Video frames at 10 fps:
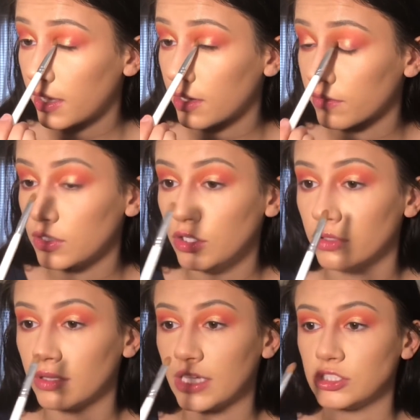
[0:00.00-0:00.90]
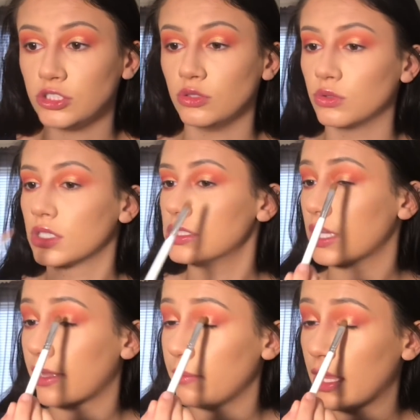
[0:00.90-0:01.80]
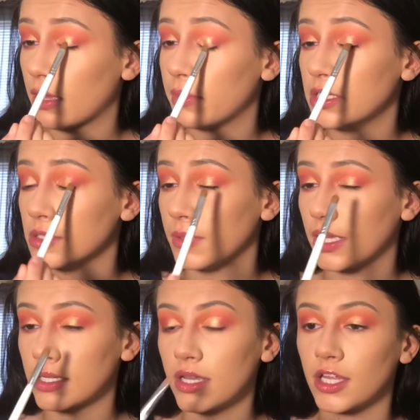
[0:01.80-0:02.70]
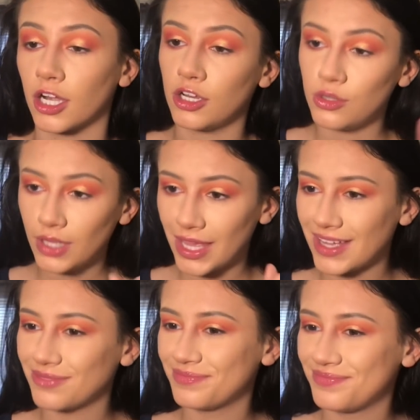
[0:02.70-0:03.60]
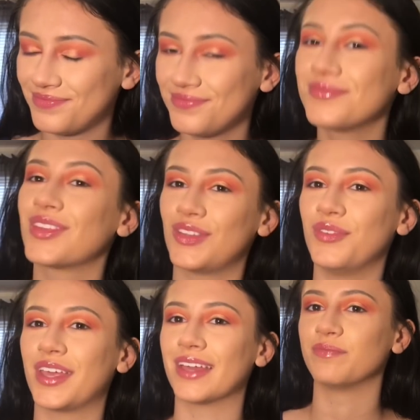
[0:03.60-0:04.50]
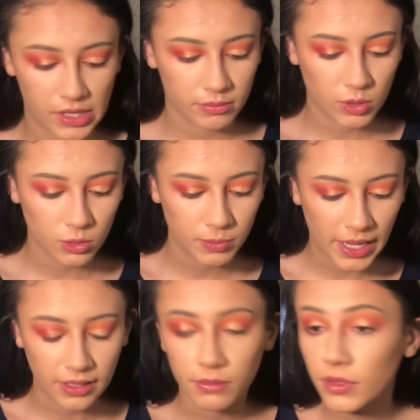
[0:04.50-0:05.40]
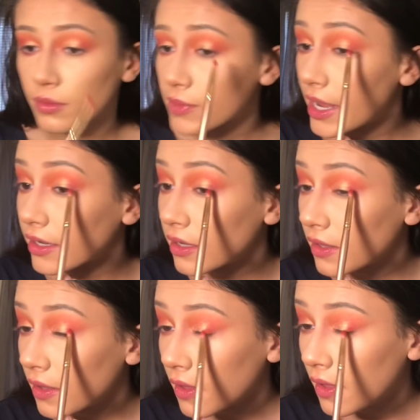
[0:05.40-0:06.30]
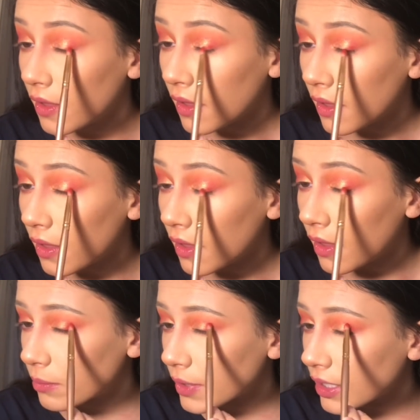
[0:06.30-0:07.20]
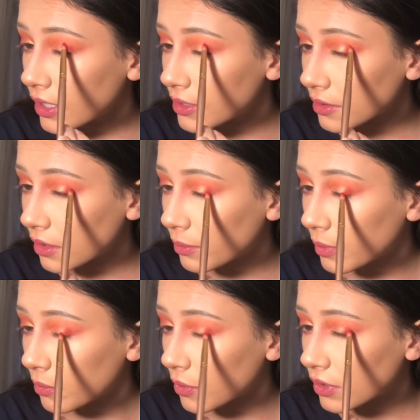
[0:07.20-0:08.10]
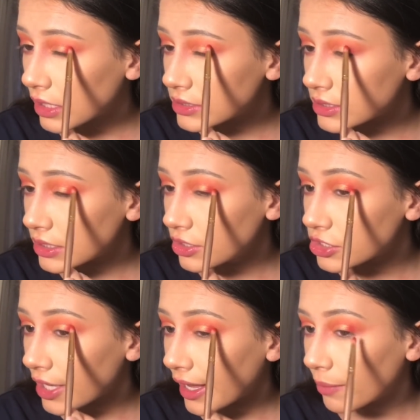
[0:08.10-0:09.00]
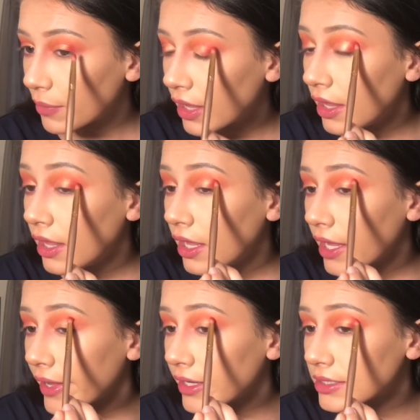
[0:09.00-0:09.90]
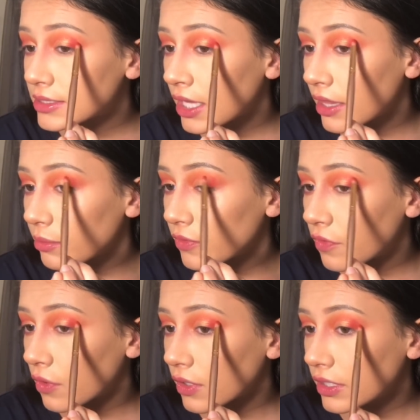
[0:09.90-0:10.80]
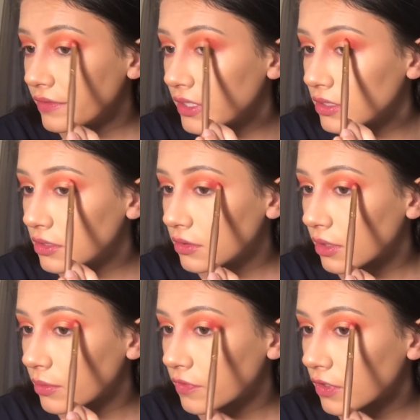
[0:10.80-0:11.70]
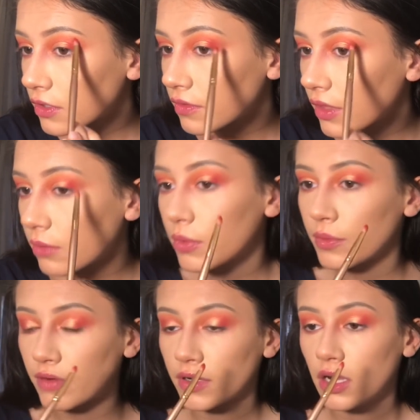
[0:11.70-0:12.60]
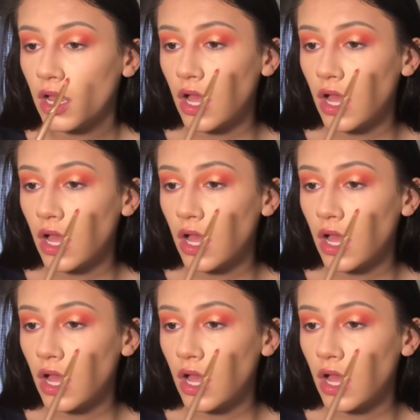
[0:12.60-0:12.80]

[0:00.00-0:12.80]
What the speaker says: I never knew that you could suck at makeup and do winged eyeliner. You can. And then I'm going to go back in with a red, bring it here a little bit more in a C shape. I didn't say that before, or even do that before, I don't think, but whatever.